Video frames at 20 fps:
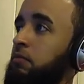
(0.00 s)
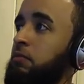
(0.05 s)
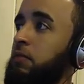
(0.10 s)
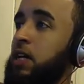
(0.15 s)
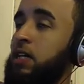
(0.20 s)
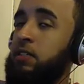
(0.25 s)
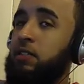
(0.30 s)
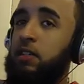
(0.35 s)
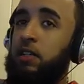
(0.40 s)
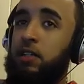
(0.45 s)

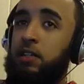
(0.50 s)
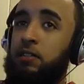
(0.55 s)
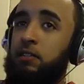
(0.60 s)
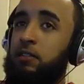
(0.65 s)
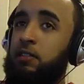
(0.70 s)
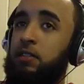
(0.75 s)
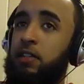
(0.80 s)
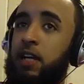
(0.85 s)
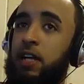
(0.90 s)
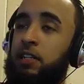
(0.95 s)
that's
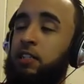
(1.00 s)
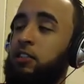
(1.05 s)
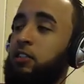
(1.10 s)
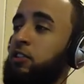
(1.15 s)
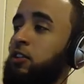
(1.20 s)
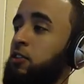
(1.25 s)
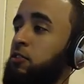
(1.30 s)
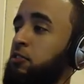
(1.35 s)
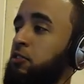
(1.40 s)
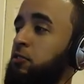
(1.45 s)
see, I just
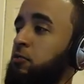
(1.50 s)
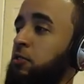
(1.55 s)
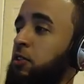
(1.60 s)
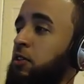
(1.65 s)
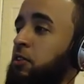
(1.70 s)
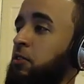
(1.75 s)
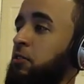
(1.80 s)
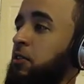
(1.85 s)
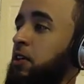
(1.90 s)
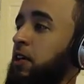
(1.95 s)
showed you
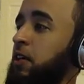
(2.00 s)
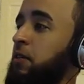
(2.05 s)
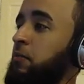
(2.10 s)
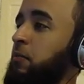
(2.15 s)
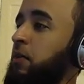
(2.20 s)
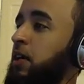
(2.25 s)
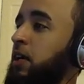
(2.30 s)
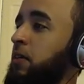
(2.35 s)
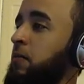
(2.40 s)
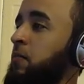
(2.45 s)
real quick.
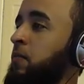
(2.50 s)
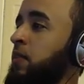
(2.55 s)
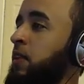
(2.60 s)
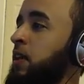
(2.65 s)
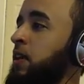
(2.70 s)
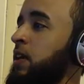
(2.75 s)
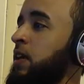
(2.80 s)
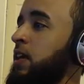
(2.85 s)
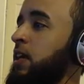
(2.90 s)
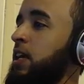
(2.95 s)
But
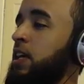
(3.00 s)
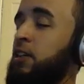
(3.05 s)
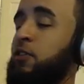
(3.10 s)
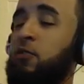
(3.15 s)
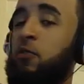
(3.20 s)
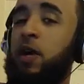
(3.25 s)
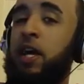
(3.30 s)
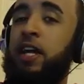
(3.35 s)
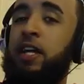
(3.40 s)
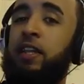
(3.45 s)
either
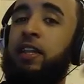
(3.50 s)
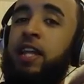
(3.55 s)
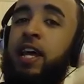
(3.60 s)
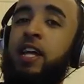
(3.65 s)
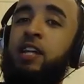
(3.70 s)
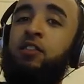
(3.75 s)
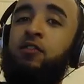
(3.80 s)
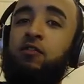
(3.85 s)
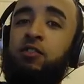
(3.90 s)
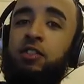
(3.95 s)
way,
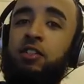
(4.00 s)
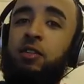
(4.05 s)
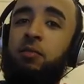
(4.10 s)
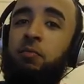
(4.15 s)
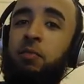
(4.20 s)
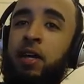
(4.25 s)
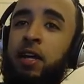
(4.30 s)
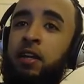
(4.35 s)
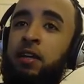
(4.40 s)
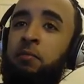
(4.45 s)
thanks for
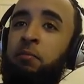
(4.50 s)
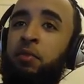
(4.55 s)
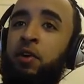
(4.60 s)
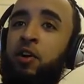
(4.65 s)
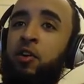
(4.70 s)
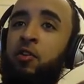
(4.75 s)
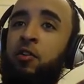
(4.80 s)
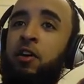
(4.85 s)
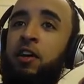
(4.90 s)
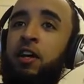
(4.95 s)
submitting,
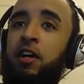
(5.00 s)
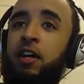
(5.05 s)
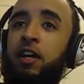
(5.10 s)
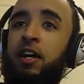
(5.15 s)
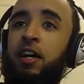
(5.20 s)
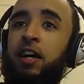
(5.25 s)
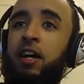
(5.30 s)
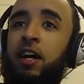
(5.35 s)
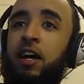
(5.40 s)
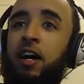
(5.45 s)
bro.
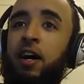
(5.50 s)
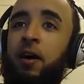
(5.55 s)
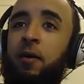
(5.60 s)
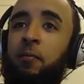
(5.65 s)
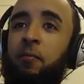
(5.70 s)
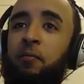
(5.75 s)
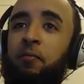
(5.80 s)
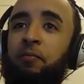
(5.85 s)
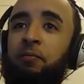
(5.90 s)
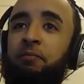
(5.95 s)

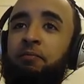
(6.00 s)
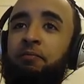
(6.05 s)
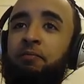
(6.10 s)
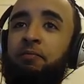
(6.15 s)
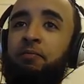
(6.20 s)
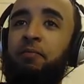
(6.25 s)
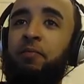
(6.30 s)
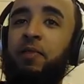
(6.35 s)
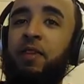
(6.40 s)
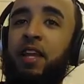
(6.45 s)

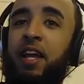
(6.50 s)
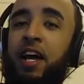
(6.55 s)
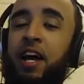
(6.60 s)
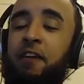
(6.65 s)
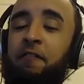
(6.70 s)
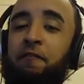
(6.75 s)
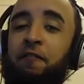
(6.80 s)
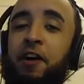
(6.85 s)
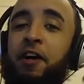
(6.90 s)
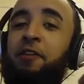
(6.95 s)

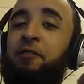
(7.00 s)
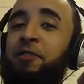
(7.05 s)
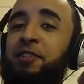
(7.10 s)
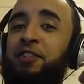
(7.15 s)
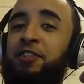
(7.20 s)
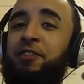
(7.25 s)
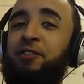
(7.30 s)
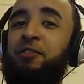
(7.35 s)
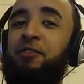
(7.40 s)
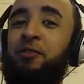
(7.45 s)
I fuck
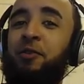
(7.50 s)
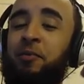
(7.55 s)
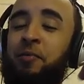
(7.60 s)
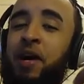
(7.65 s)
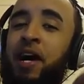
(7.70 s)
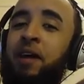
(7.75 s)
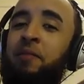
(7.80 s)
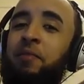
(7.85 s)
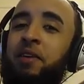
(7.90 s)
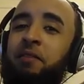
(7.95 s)
with you. You
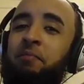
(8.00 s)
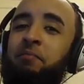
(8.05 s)
remind me